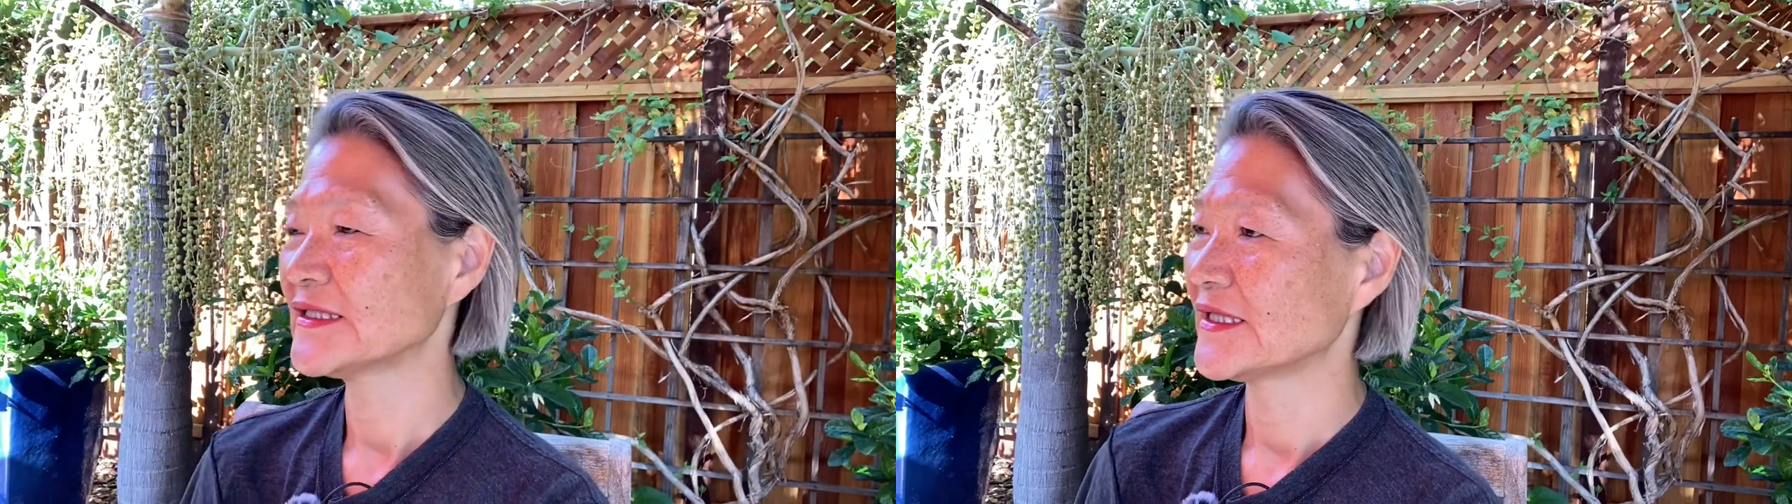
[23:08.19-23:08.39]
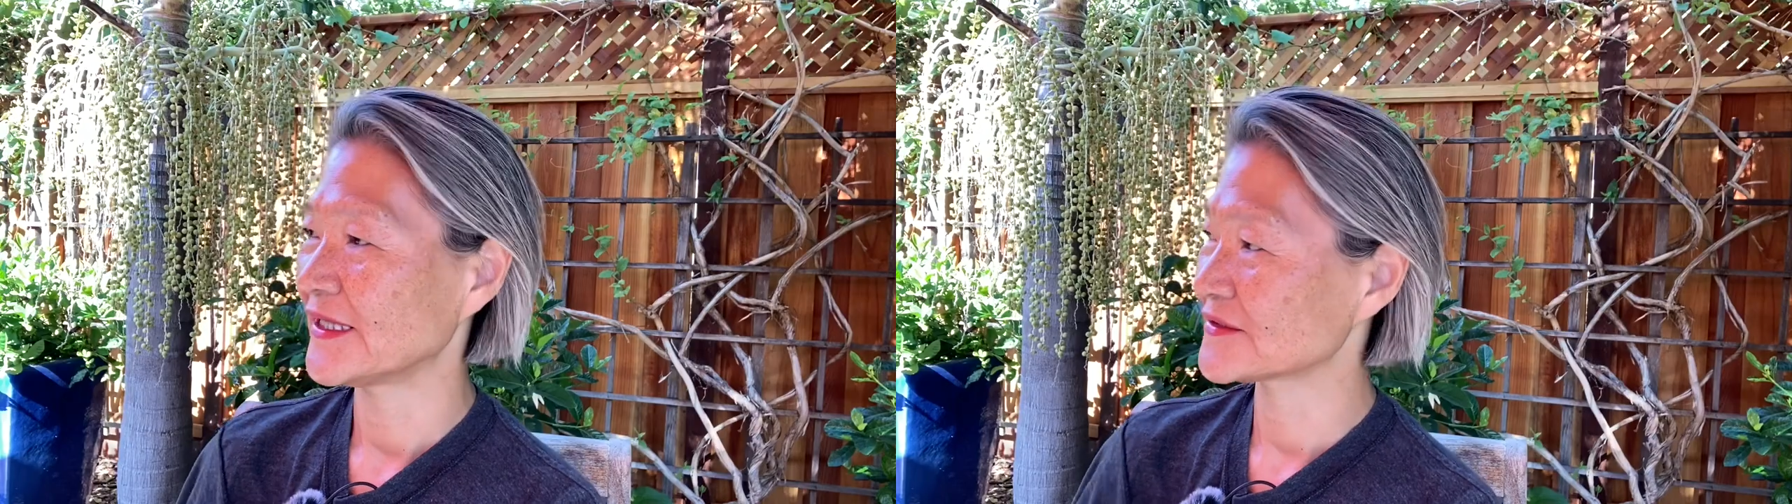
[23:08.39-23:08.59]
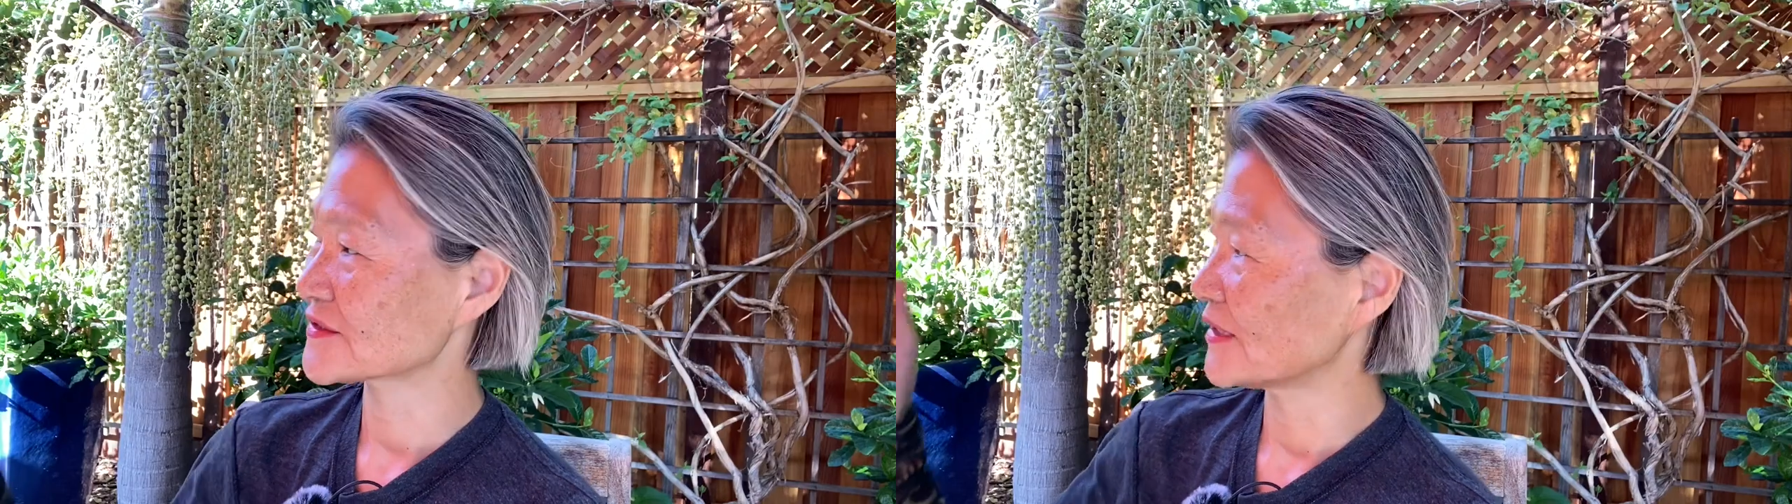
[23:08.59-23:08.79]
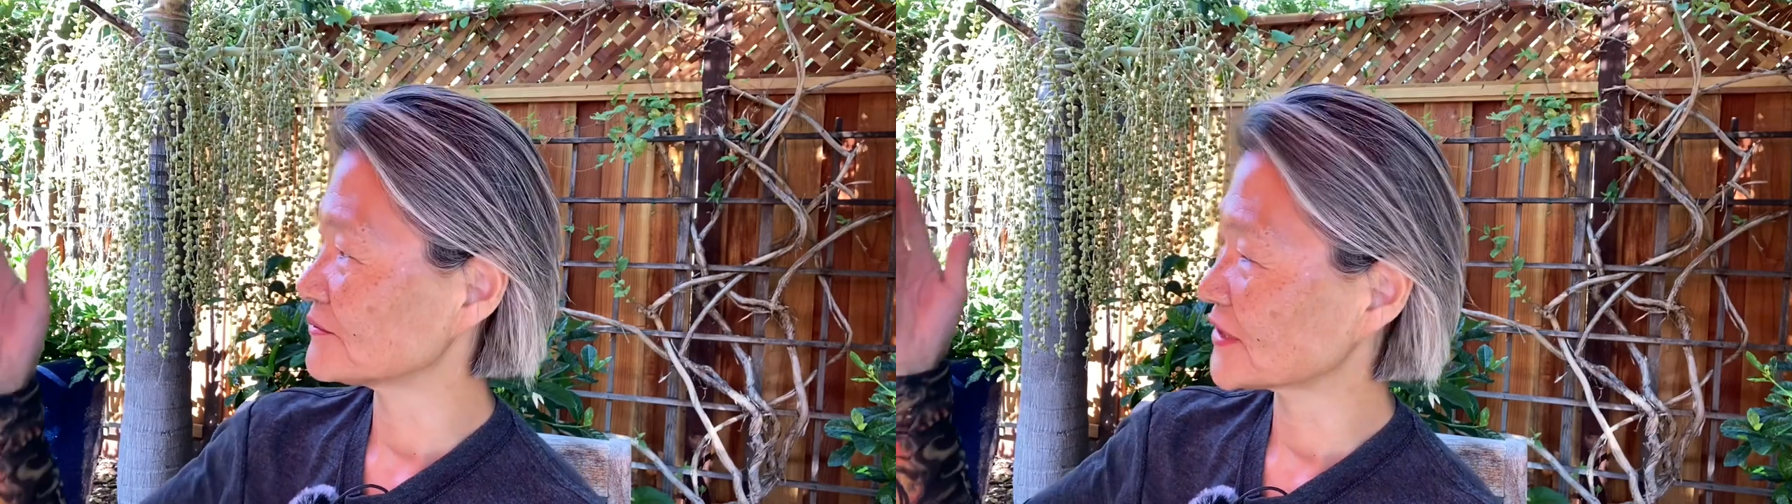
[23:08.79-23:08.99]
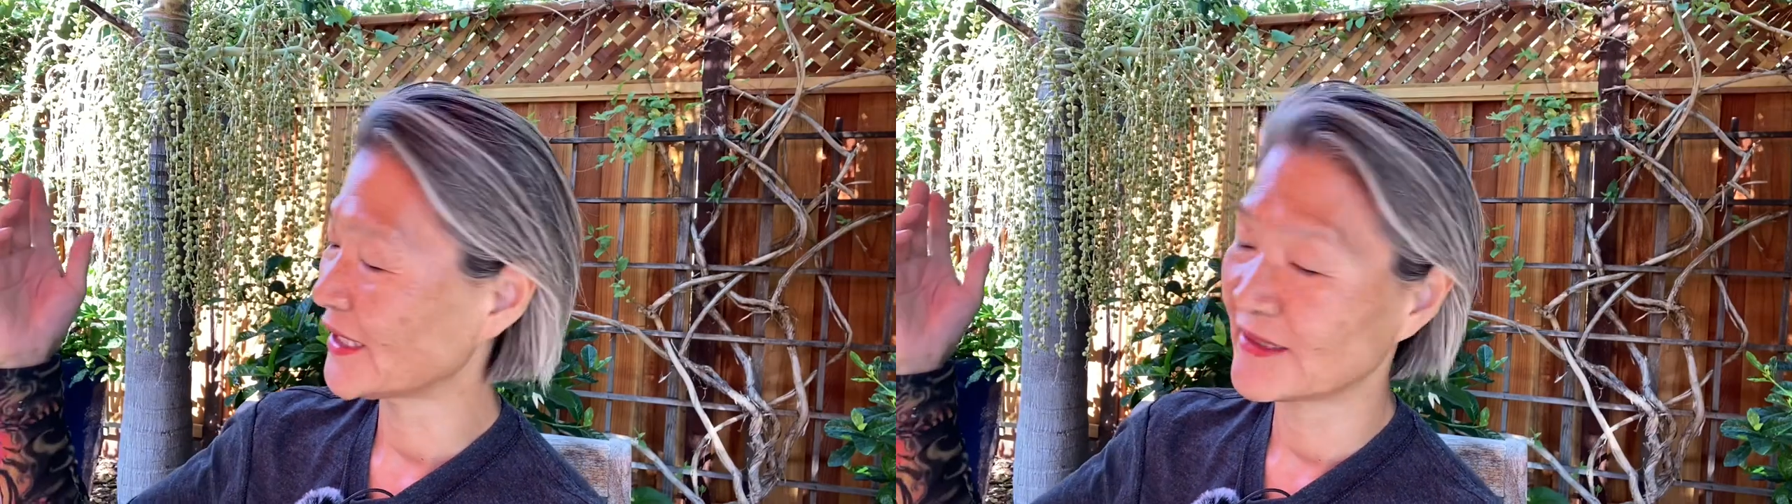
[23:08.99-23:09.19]
and
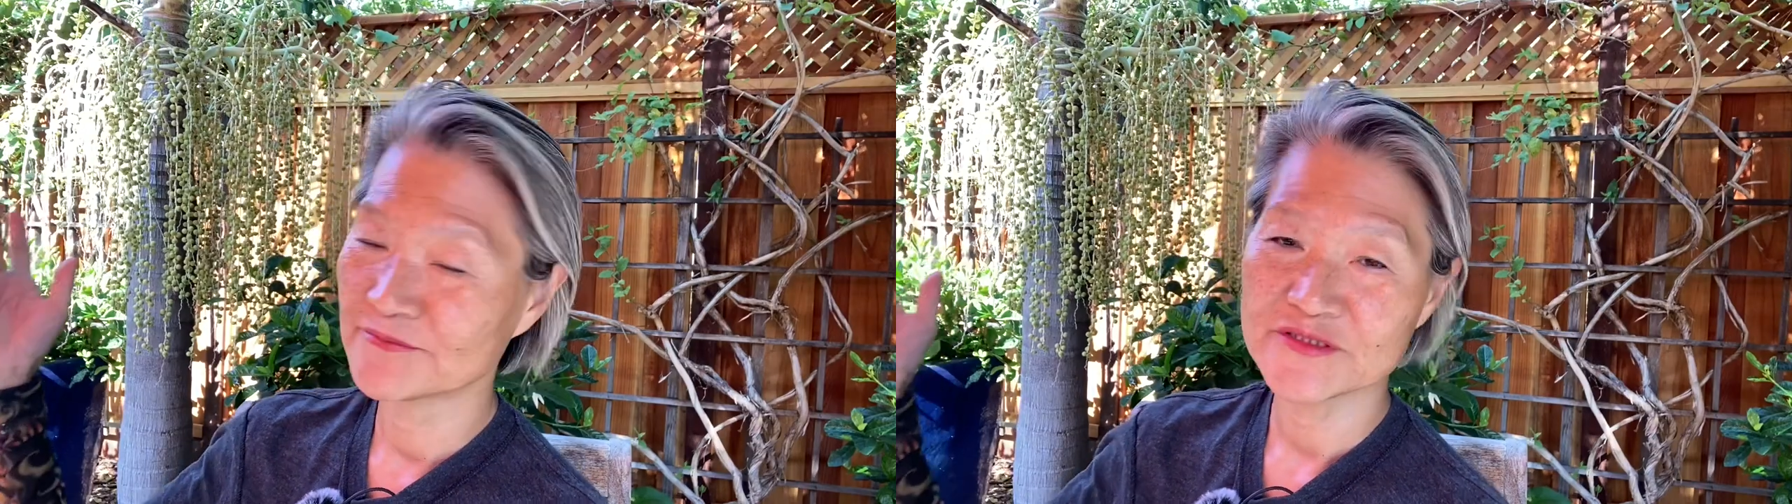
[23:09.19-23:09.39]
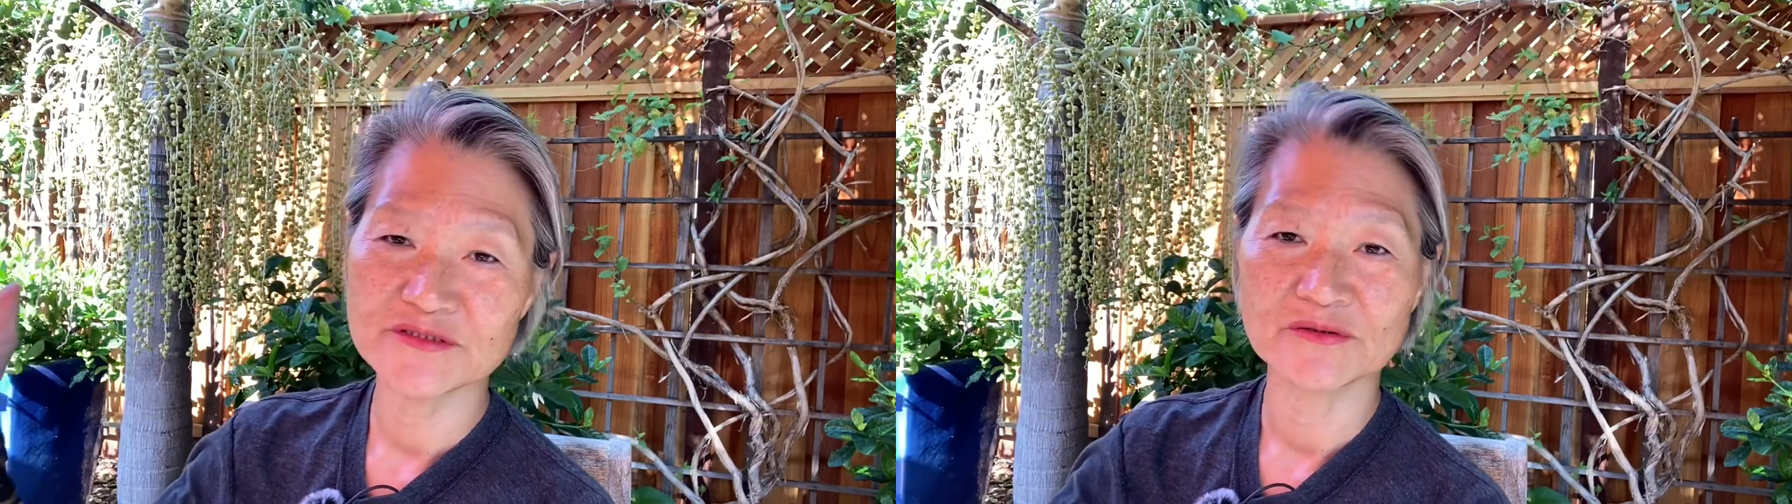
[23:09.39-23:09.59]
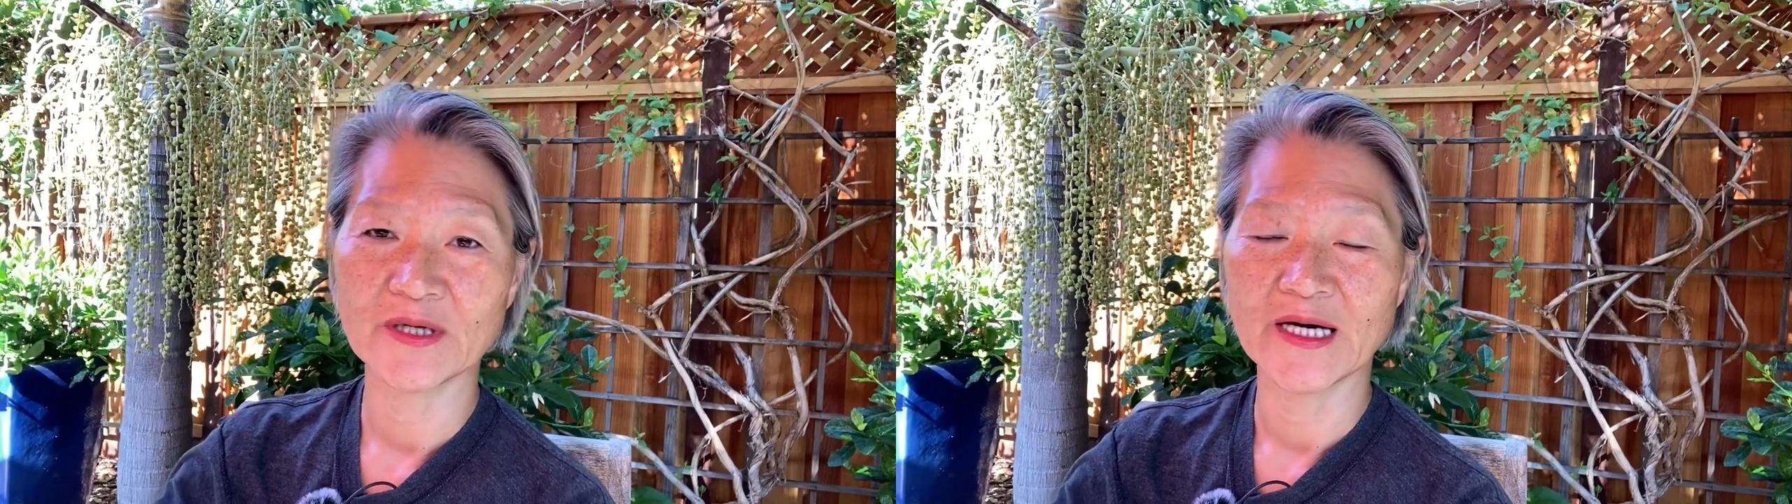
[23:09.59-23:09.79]
sometimes you are